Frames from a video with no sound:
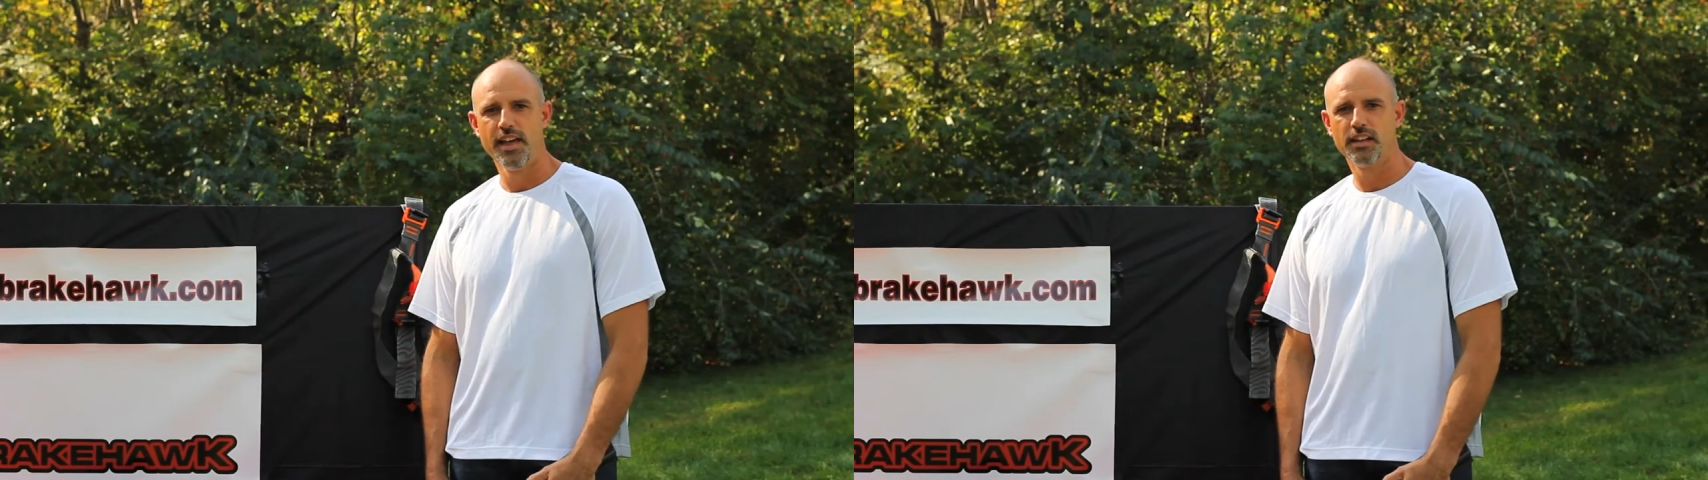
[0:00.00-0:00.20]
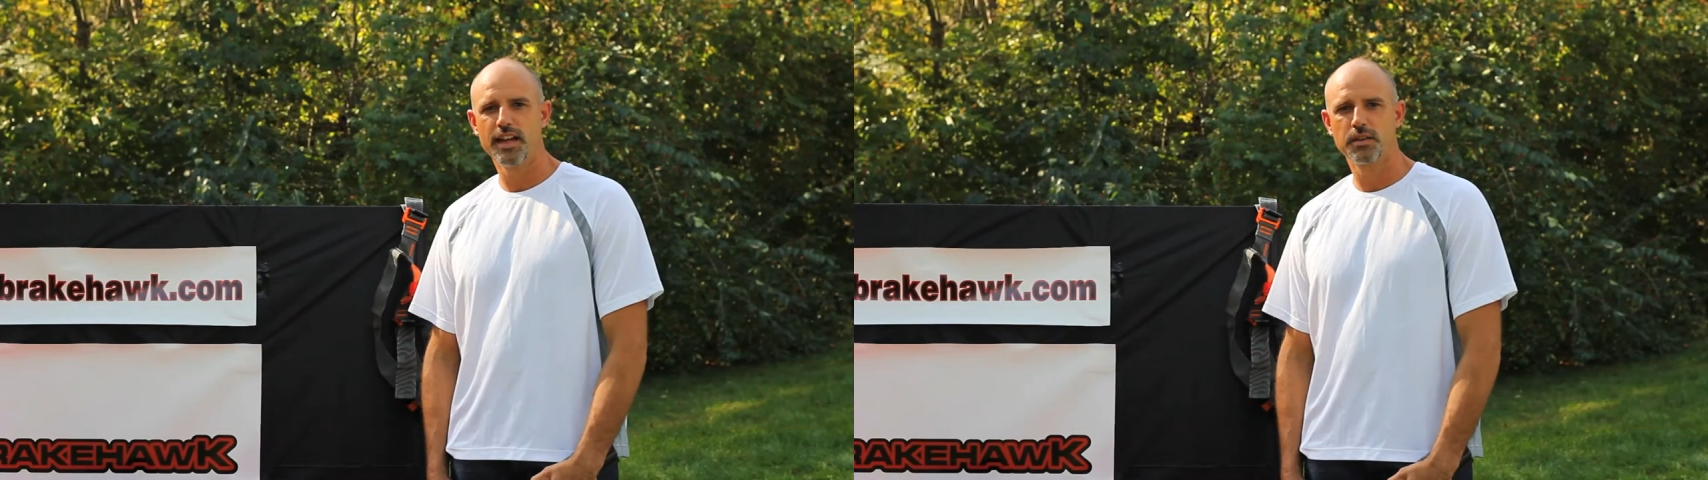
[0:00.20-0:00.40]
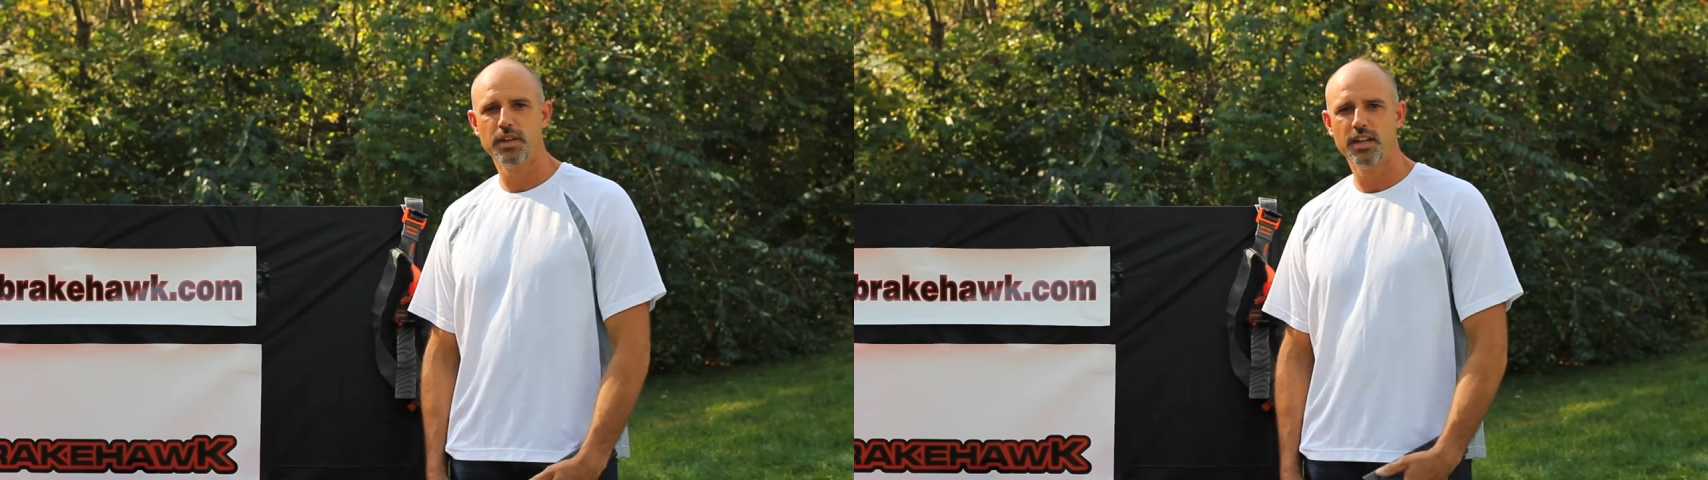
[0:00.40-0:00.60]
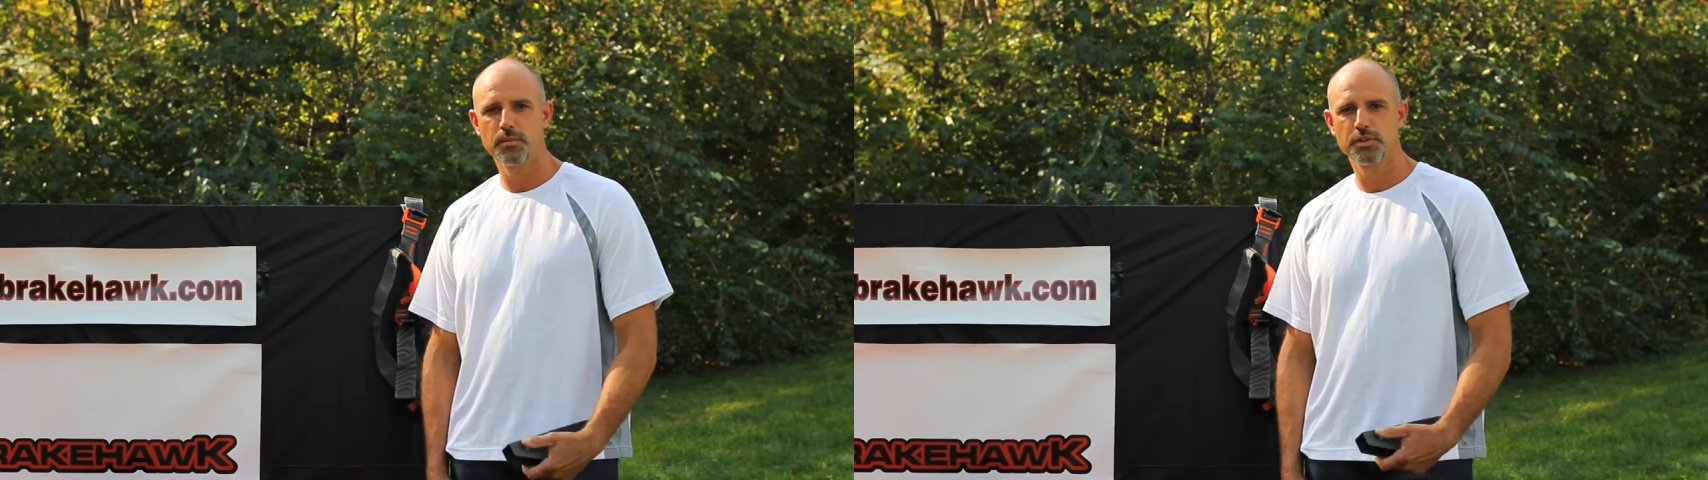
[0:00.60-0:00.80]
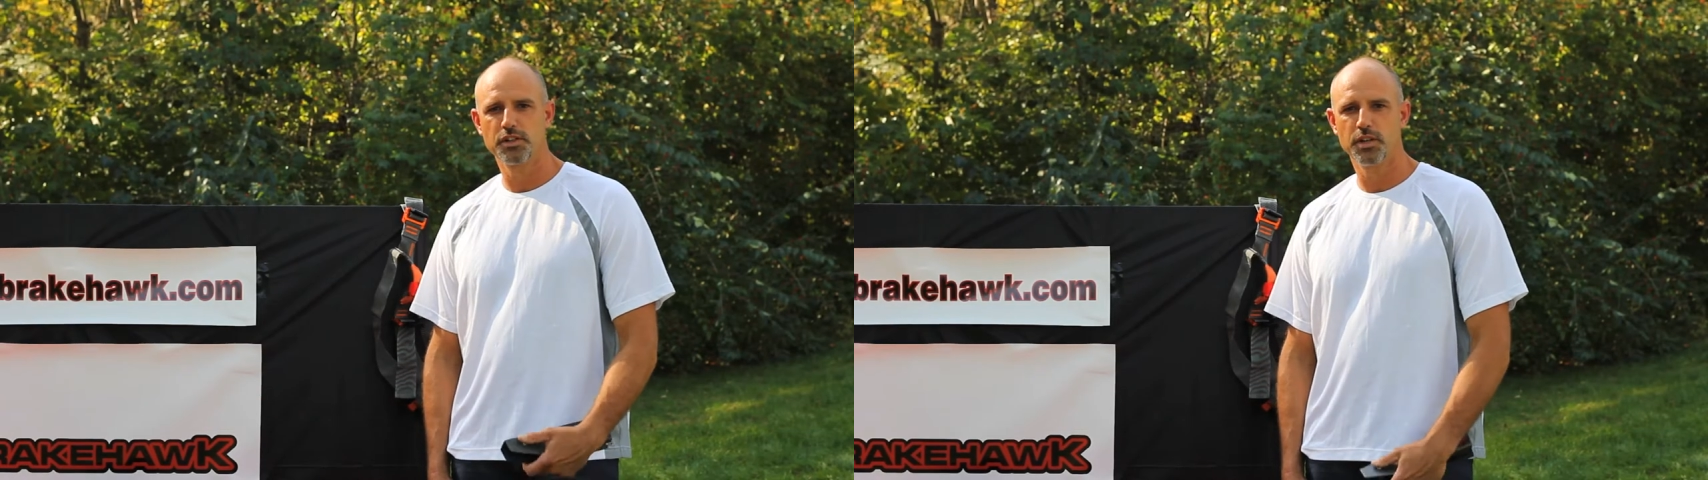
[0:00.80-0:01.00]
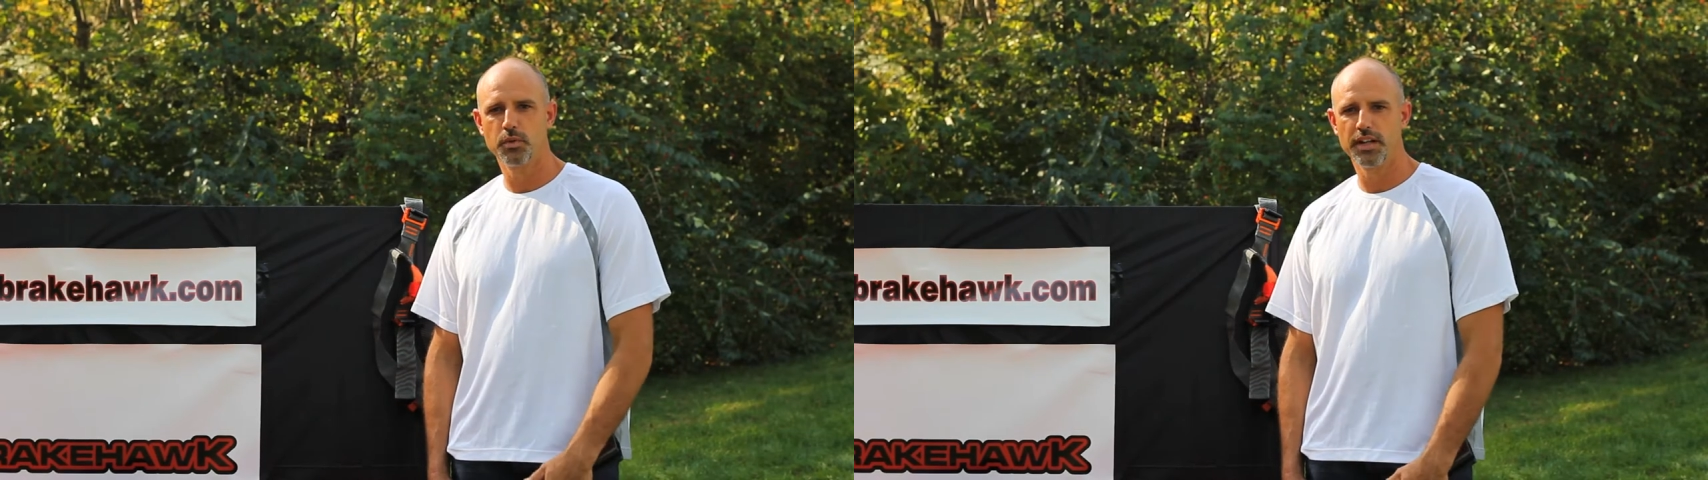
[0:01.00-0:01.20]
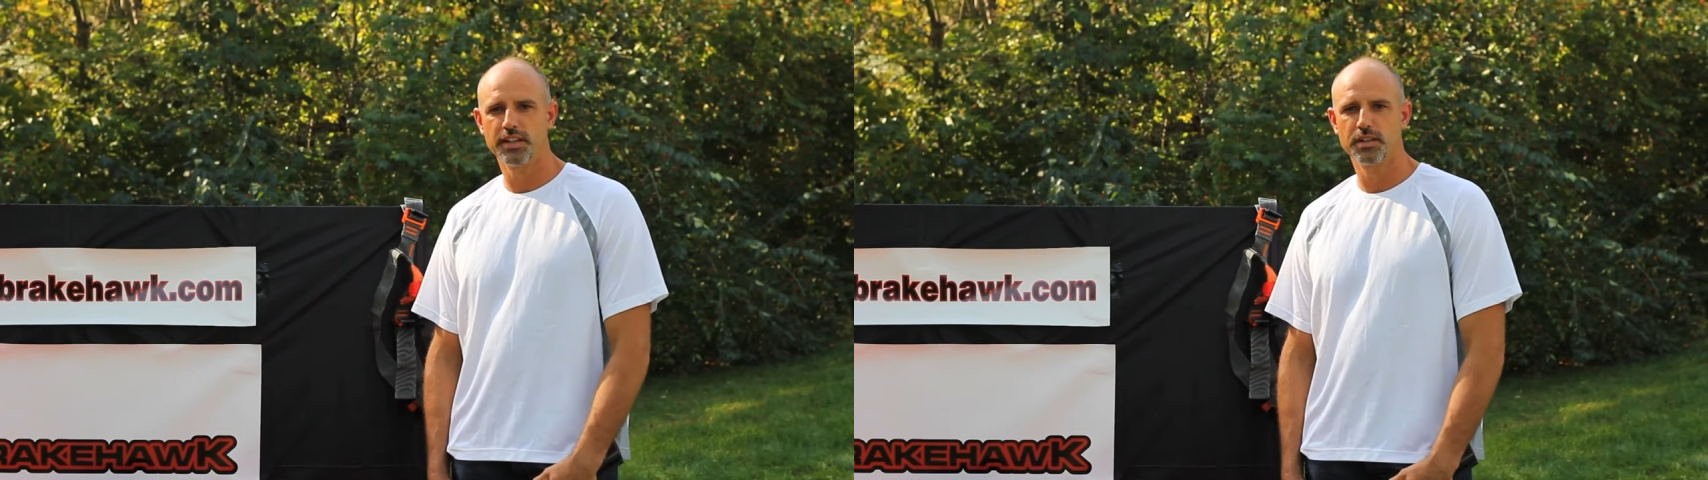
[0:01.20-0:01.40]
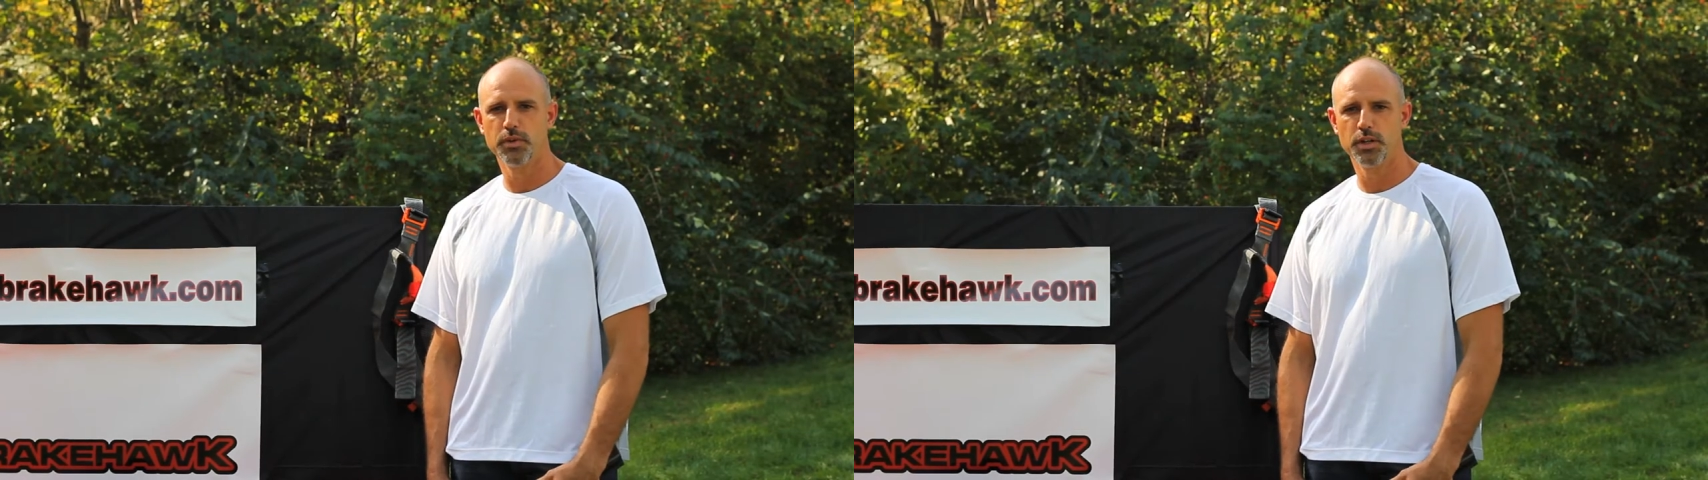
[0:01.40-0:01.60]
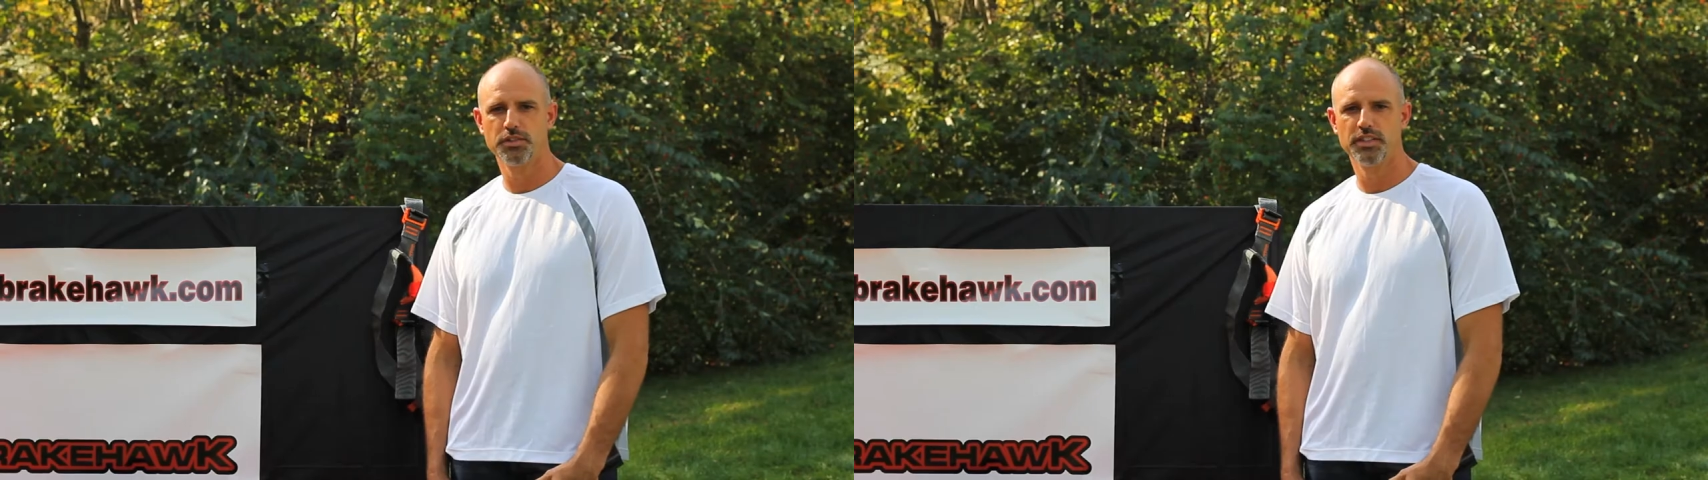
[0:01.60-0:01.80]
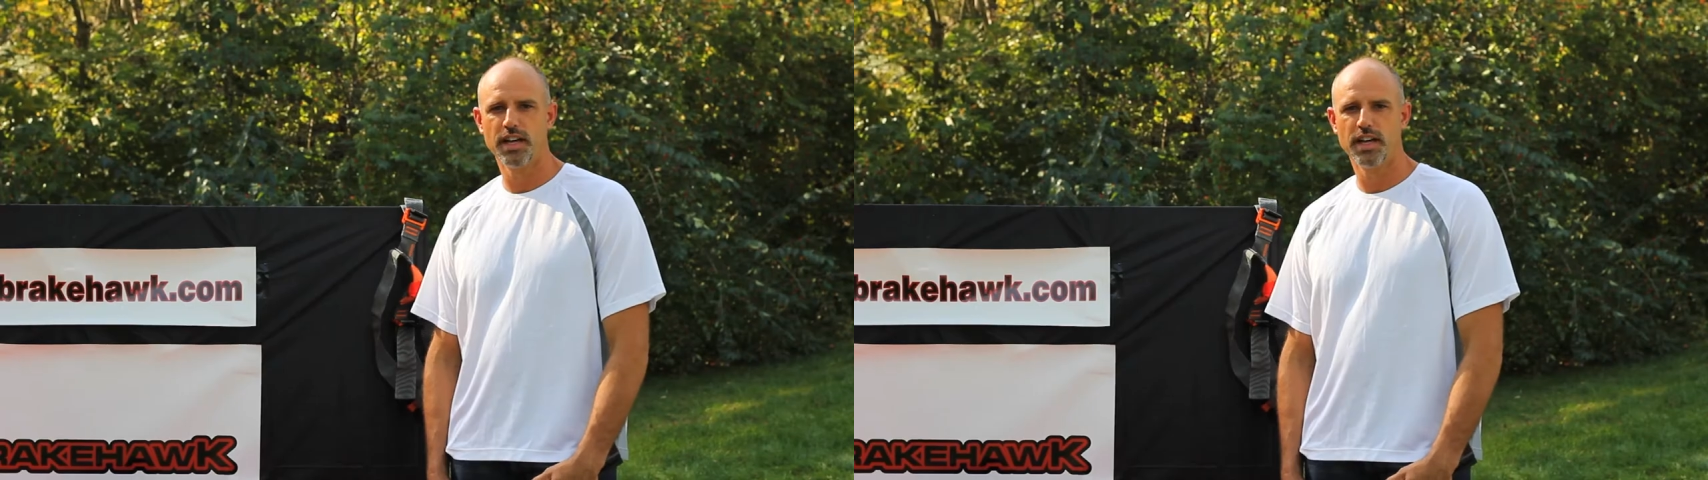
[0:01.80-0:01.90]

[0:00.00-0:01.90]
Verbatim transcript: And like me, I'm sure you want to get the most